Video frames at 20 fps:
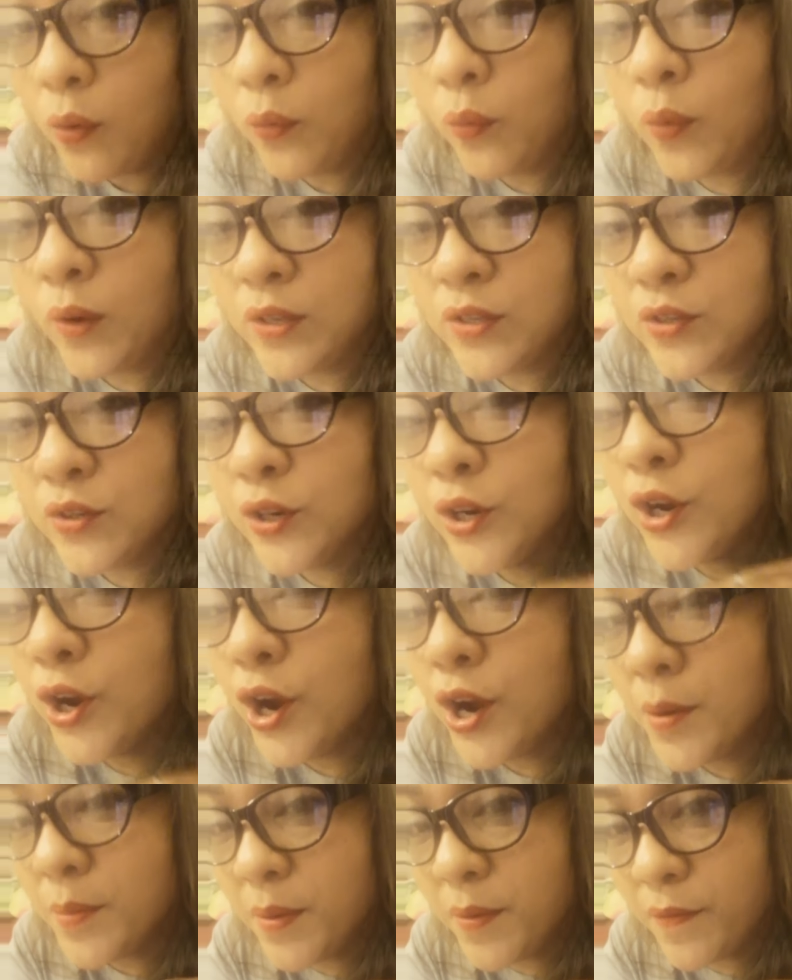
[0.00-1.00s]
what you
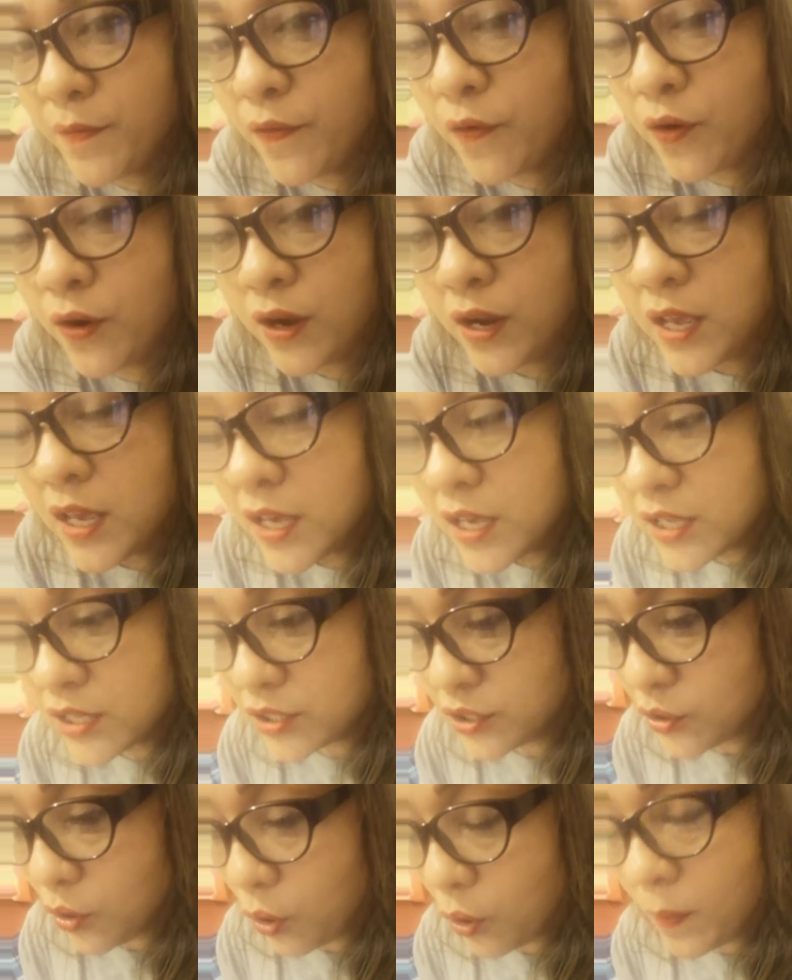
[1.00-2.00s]
learned before.
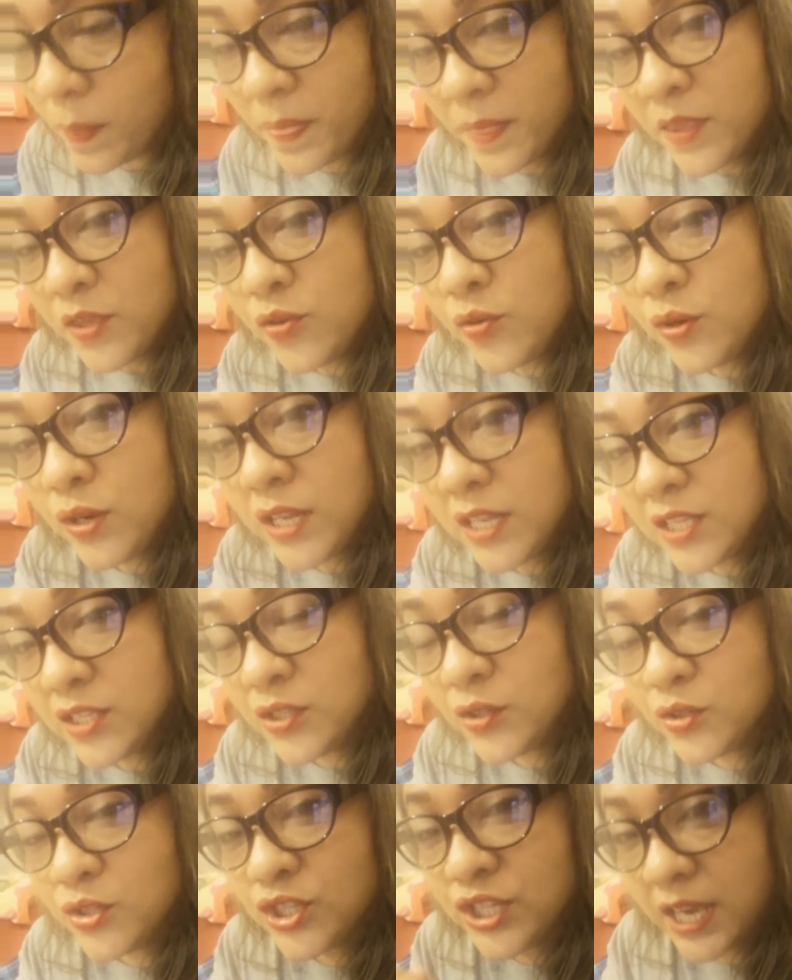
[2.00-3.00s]
So you
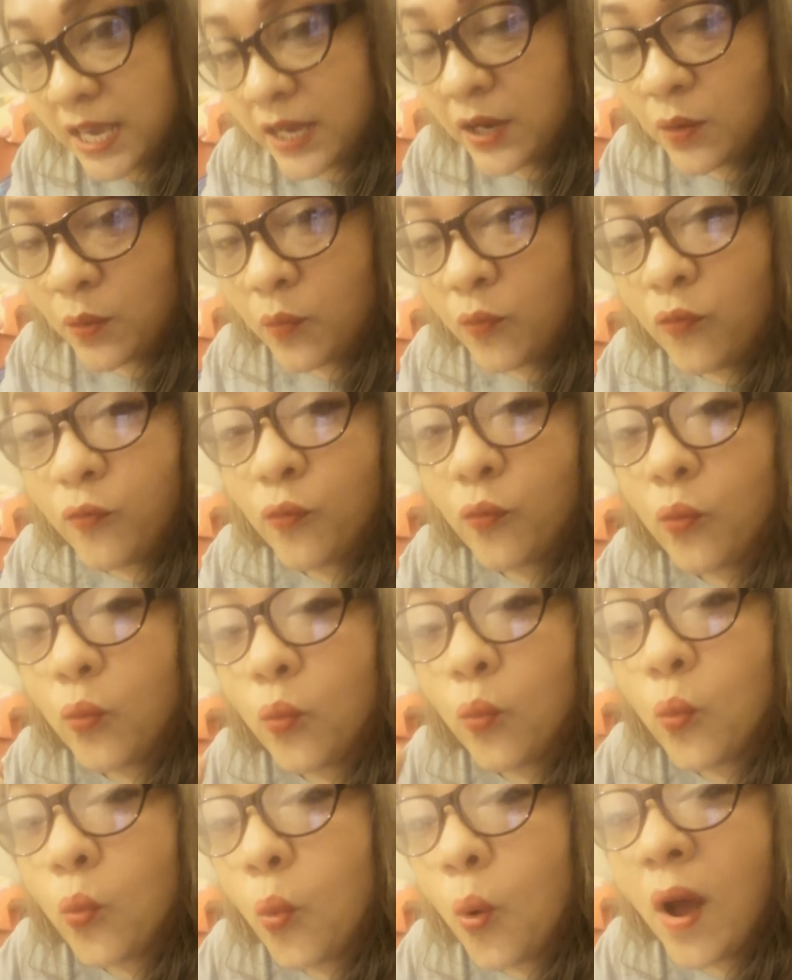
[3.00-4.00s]
need to check
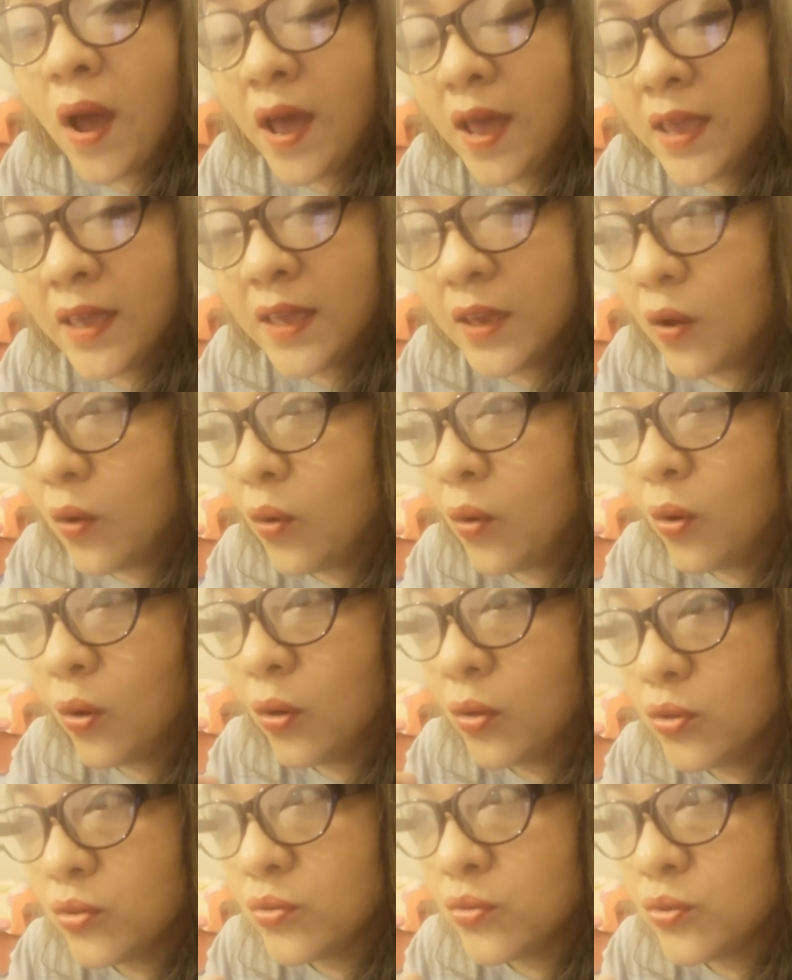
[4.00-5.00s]
why, or
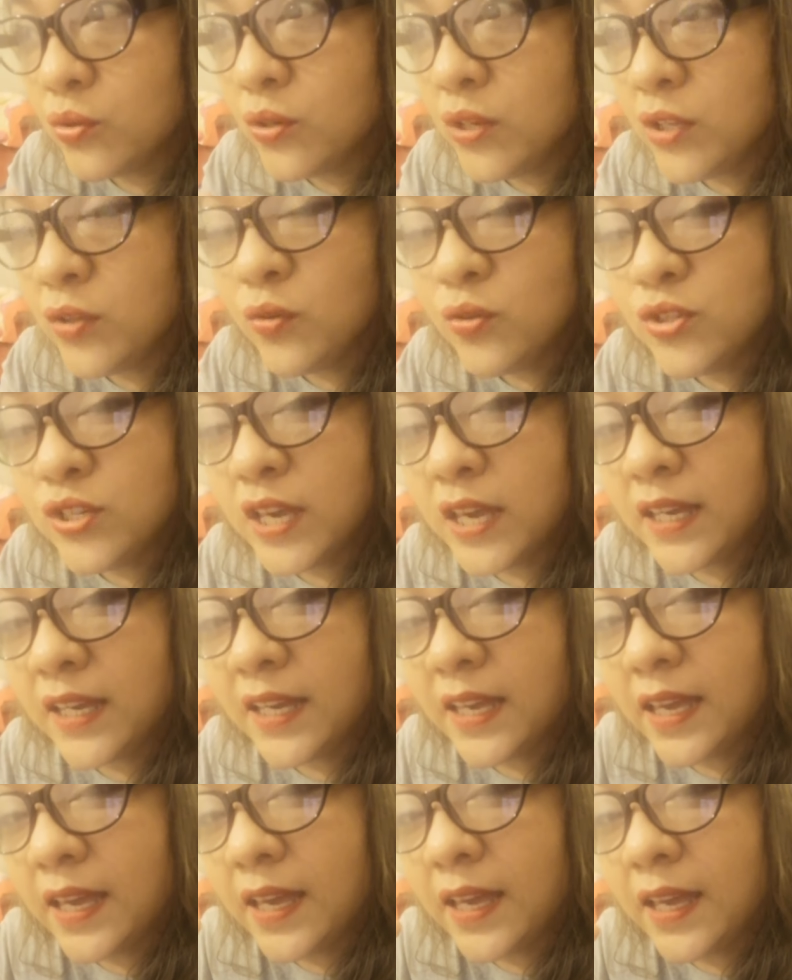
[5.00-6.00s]
you need to check
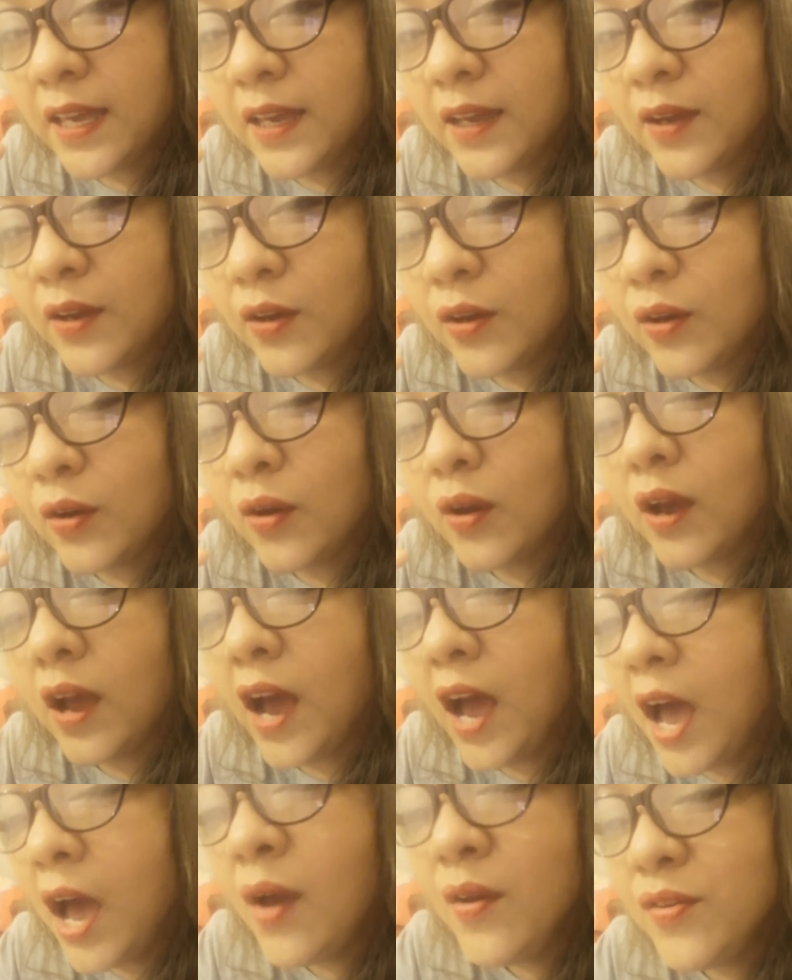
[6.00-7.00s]

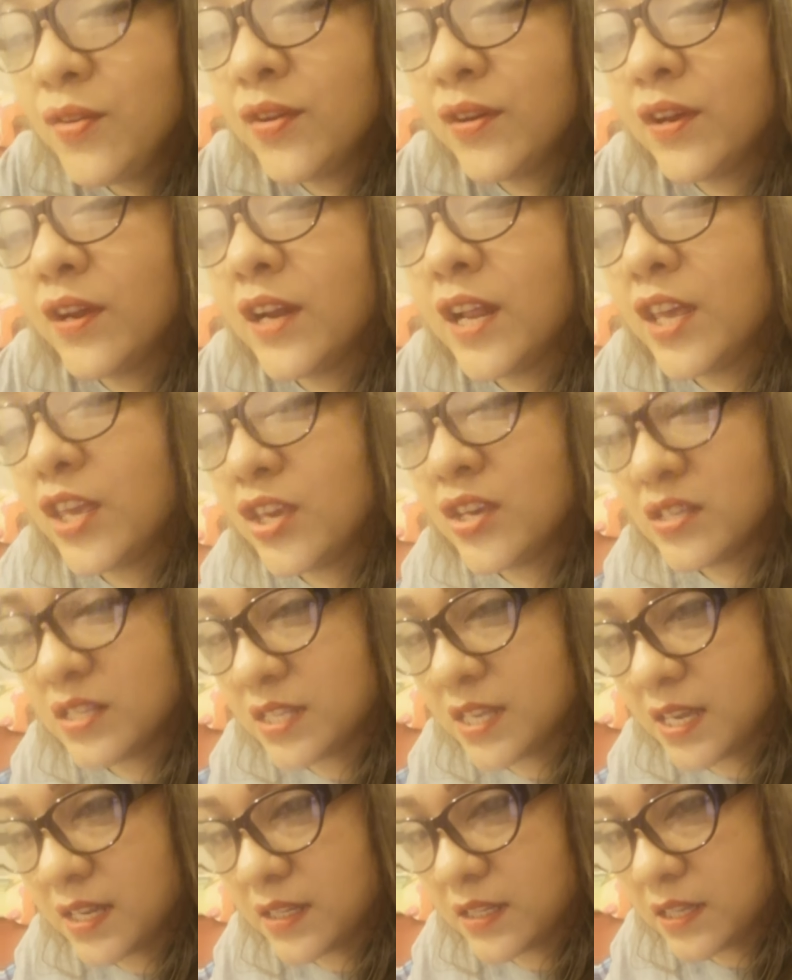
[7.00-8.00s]
how you're gonna
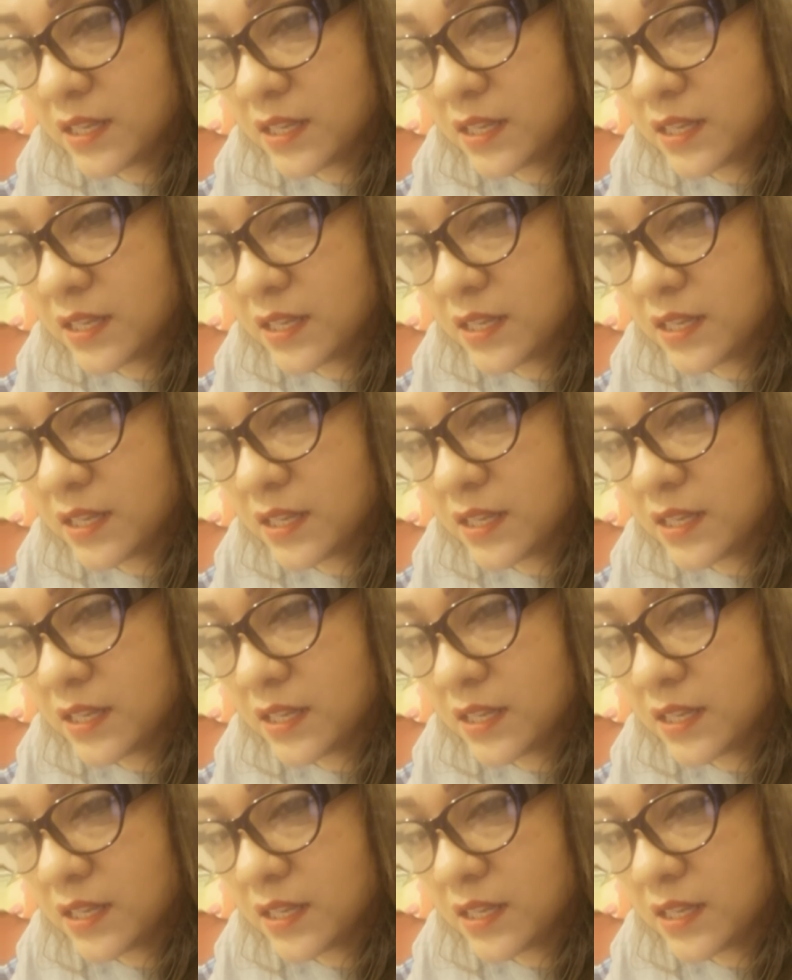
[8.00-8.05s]
use it.